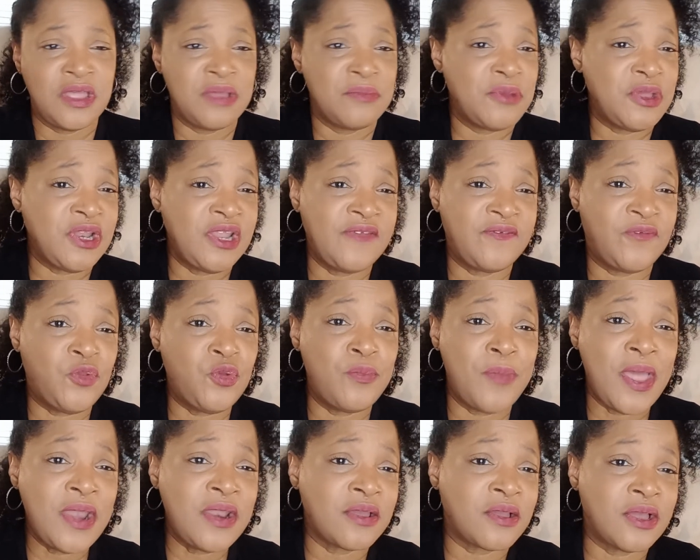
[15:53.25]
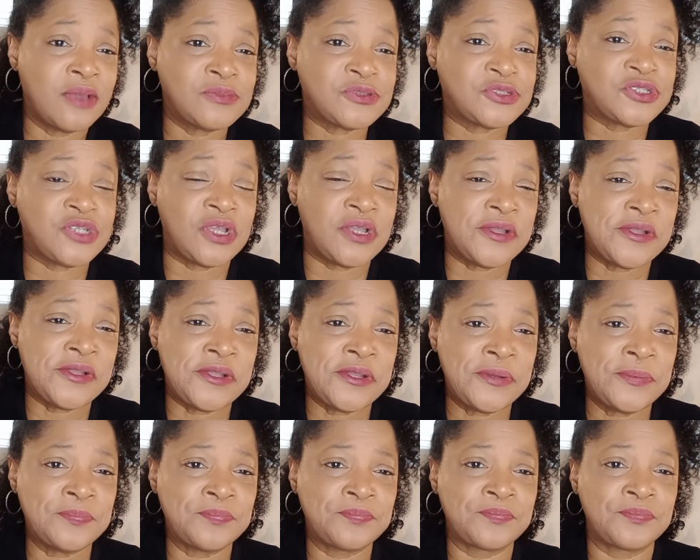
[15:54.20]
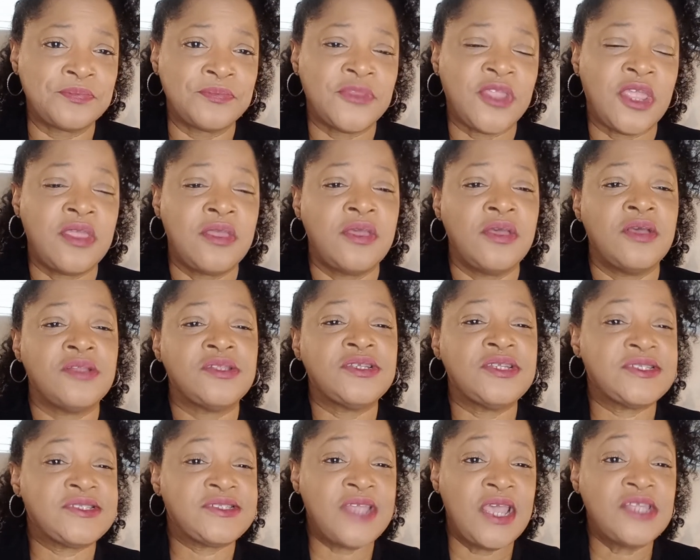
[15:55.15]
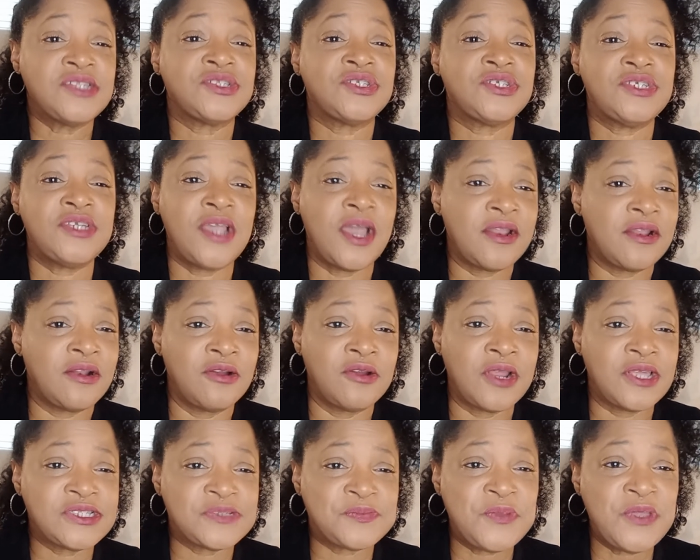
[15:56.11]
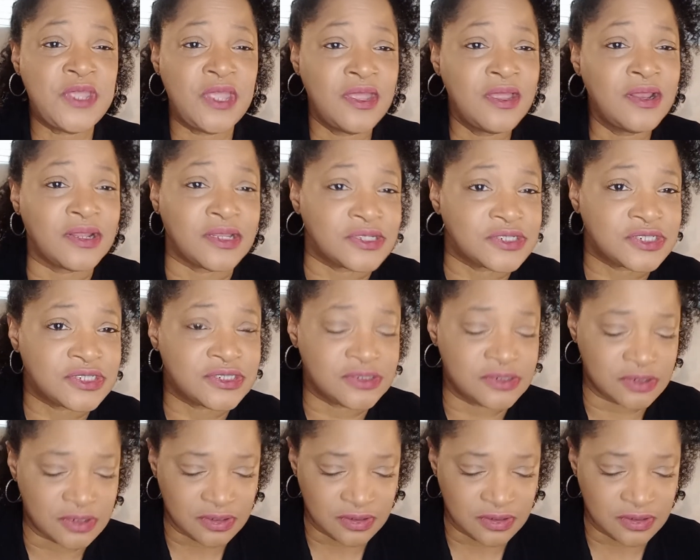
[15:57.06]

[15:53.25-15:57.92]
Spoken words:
But if Humana comes to the States, she got to learn how to speak English.